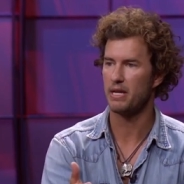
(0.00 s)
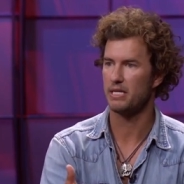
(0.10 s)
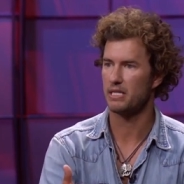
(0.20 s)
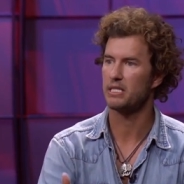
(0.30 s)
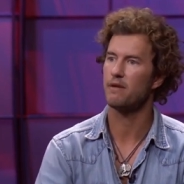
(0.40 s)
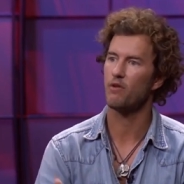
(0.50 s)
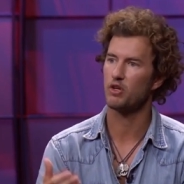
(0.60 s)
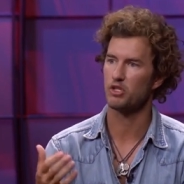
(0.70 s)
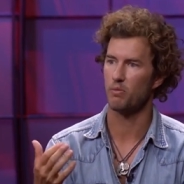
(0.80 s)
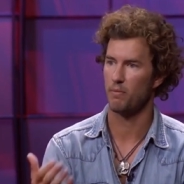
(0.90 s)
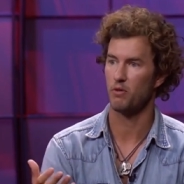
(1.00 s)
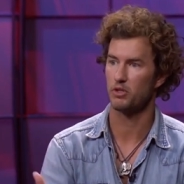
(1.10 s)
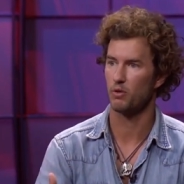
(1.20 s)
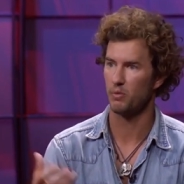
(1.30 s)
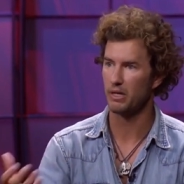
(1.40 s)
AT&T, very smart
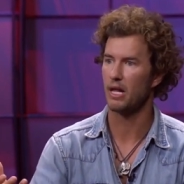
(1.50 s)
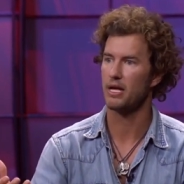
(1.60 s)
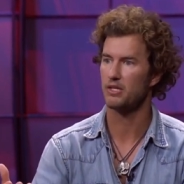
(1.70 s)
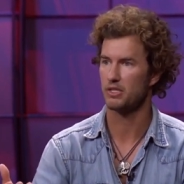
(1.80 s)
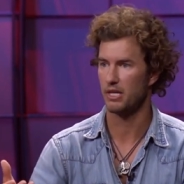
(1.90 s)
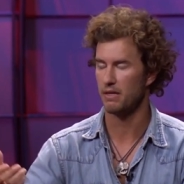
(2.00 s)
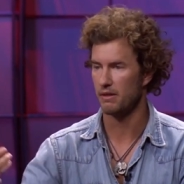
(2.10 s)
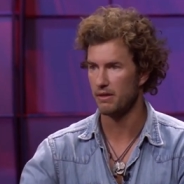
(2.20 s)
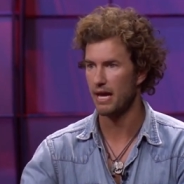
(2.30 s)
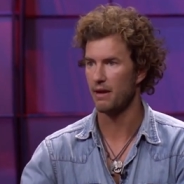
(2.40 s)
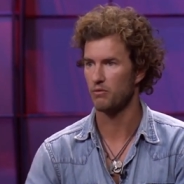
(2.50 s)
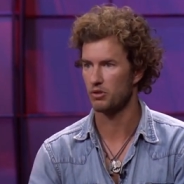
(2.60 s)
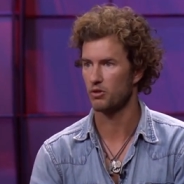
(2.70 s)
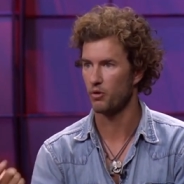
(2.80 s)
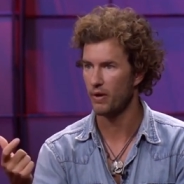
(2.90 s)
person, realized that that
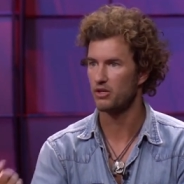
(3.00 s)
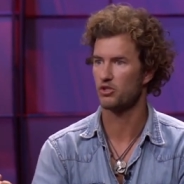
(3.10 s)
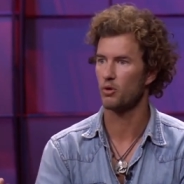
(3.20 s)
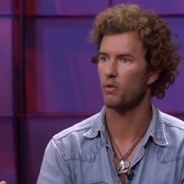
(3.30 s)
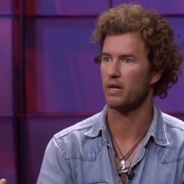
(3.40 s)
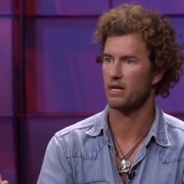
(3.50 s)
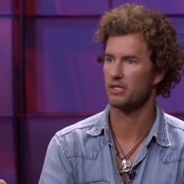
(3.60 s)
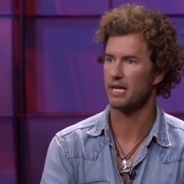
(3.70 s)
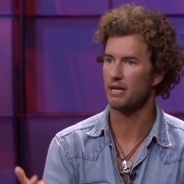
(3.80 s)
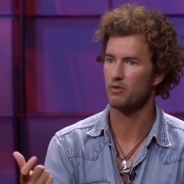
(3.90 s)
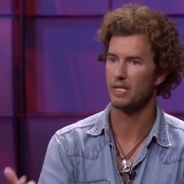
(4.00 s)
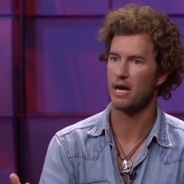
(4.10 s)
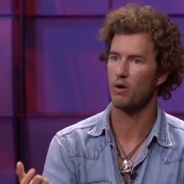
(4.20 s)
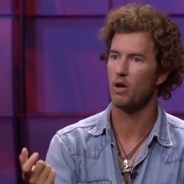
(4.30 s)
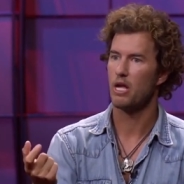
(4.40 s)
was a great story because that was
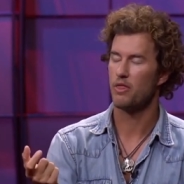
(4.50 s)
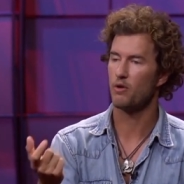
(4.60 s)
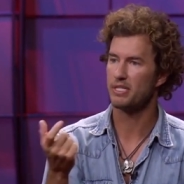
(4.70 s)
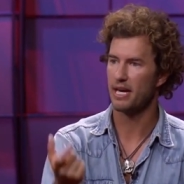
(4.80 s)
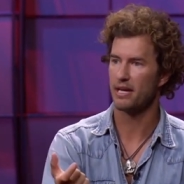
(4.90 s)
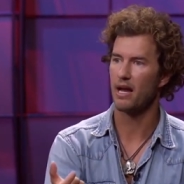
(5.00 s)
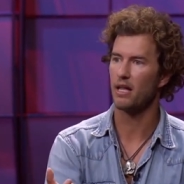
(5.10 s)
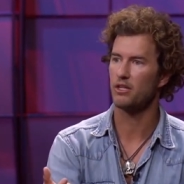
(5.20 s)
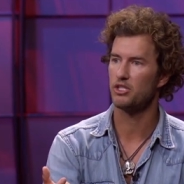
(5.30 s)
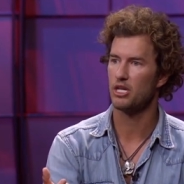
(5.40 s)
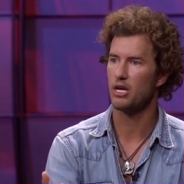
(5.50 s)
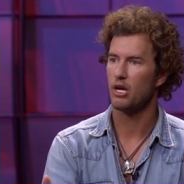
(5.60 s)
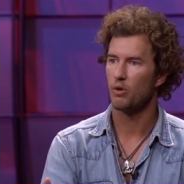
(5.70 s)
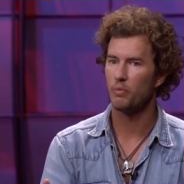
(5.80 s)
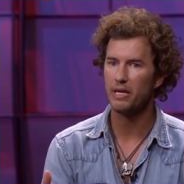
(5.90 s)
how their technology
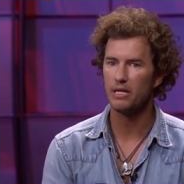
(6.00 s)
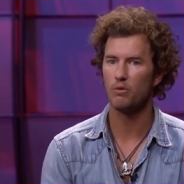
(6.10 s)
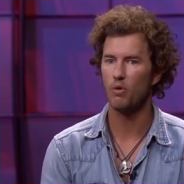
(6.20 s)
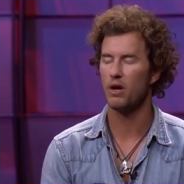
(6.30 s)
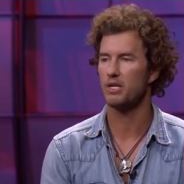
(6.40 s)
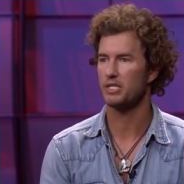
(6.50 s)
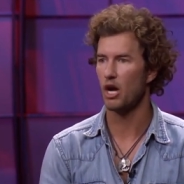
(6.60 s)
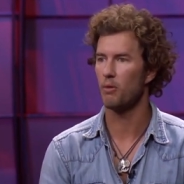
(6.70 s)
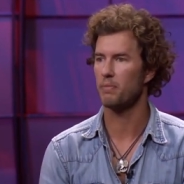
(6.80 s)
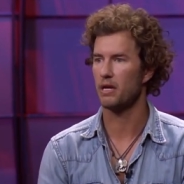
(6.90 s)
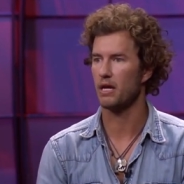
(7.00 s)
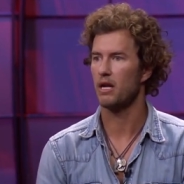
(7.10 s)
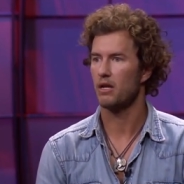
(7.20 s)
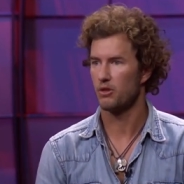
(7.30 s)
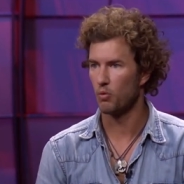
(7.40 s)
really was helping
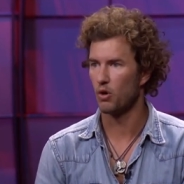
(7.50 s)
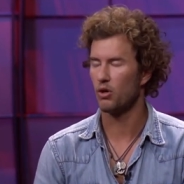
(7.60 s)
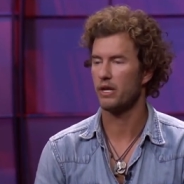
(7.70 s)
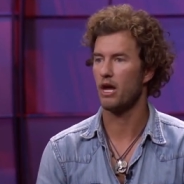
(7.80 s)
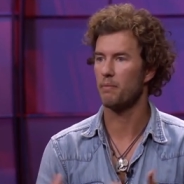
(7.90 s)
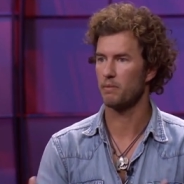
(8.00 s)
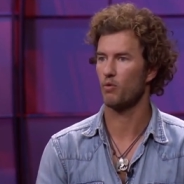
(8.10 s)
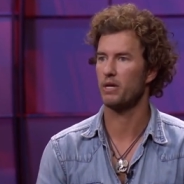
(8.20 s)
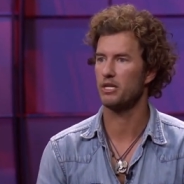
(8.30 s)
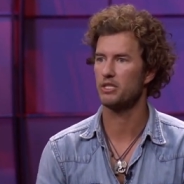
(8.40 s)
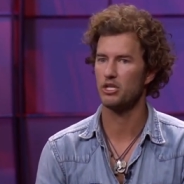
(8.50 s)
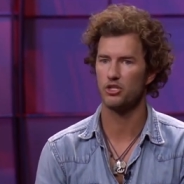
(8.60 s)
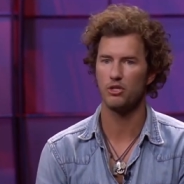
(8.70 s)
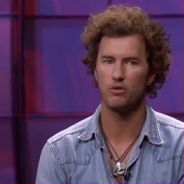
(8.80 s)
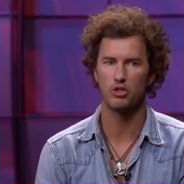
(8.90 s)
the world and helping more kids get
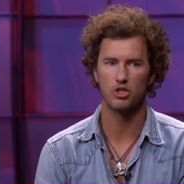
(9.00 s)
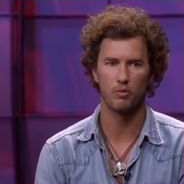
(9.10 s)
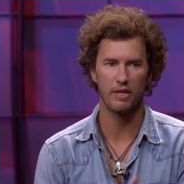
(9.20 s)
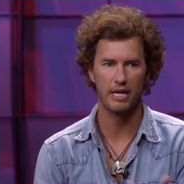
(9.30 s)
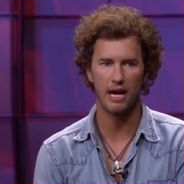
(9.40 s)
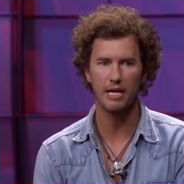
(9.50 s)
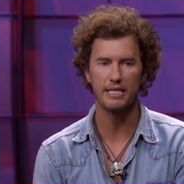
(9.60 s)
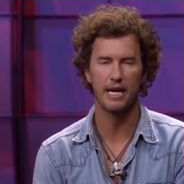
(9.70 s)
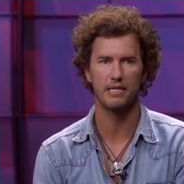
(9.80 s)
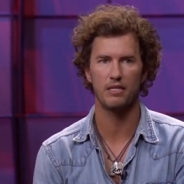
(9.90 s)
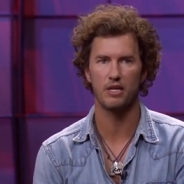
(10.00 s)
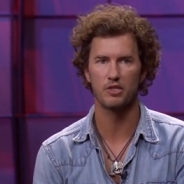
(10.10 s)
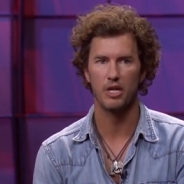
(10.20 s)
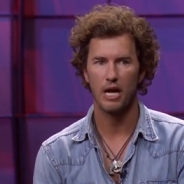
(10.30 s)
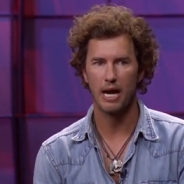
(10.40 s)
shoes. And so when they contacted
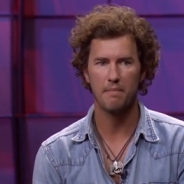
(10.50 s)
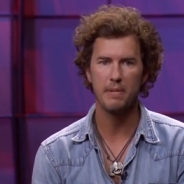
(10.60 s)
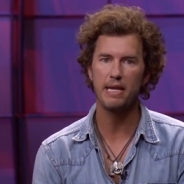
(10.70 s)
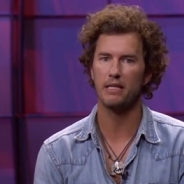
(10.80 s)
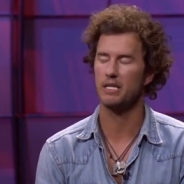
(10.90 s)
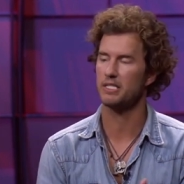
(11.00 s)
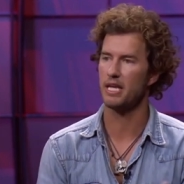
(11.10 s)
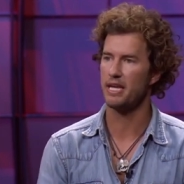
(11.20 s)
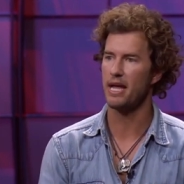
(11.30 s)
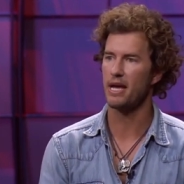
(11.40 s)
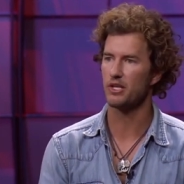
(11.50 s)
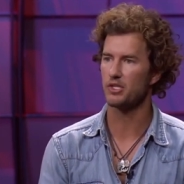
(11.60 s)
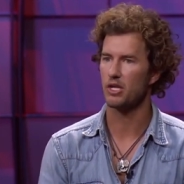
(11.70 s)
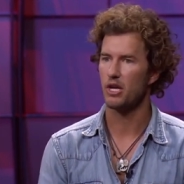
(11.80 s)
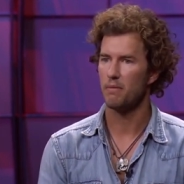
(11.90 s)
us, I immediately said
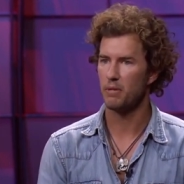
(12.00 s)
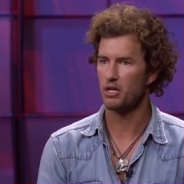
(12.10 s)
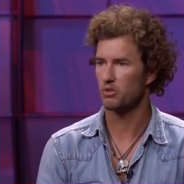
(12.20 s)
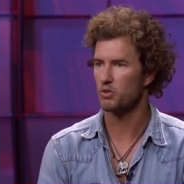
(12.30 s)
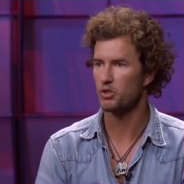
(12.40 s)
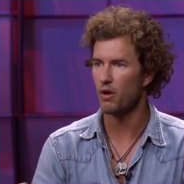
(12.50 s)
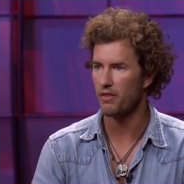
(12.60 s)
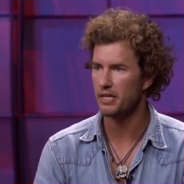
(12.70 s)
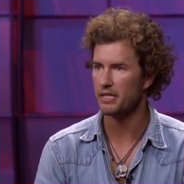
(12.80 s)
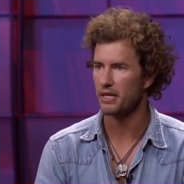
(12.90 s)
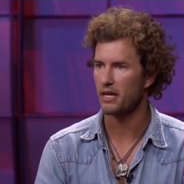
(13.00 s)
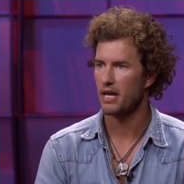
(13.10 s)
yes because it was so authentic.